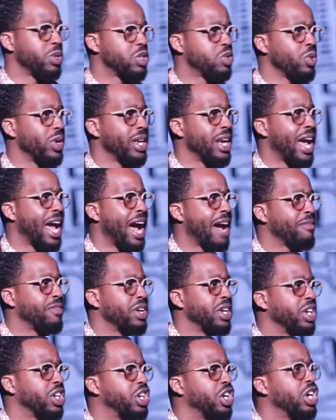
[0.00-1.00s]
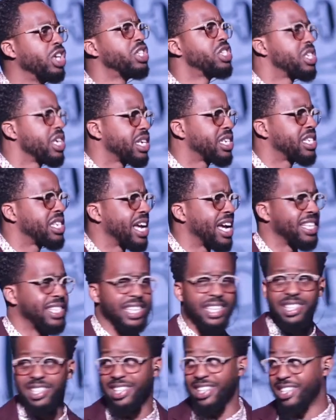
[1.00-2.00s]
between having good
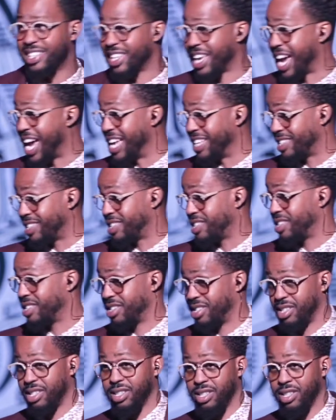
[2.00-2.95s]
success and success.